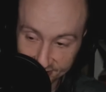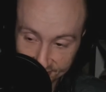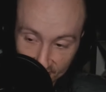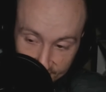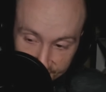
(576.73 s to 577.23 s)

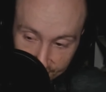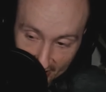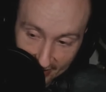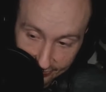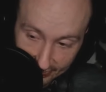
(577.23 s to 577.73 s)
subs you
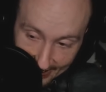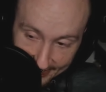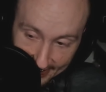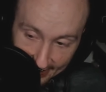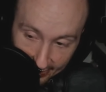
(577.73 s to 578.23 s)
have right
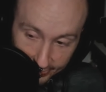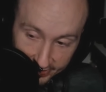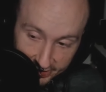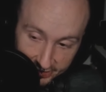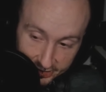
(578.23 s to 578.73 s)
now.
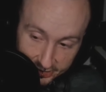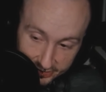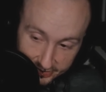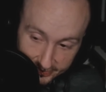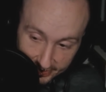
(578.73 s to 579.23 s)

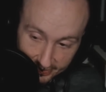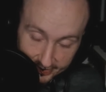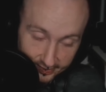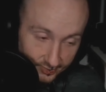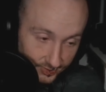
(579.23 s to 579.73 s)
We already
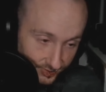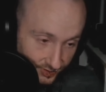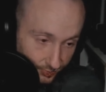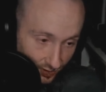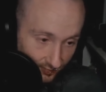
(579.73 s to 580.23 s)
know the view's
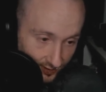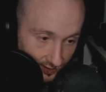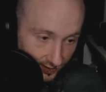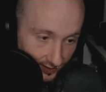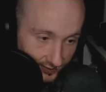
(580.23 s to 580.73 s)
probably
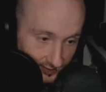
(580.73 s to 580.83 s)
high.